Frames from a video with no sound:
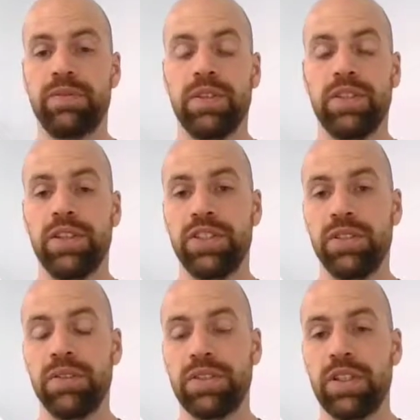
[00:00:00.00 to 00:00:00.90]
where the
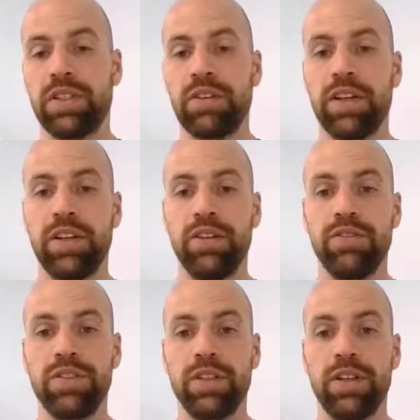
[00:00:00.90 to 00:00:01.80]
HU is sitting right
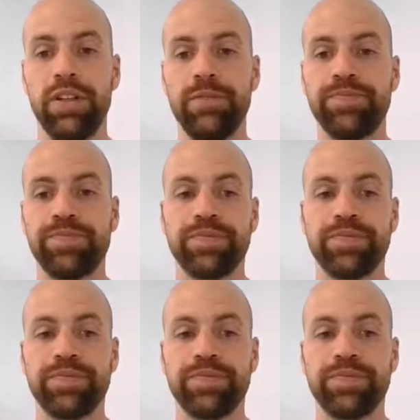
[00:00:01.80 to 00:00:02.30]
now physically.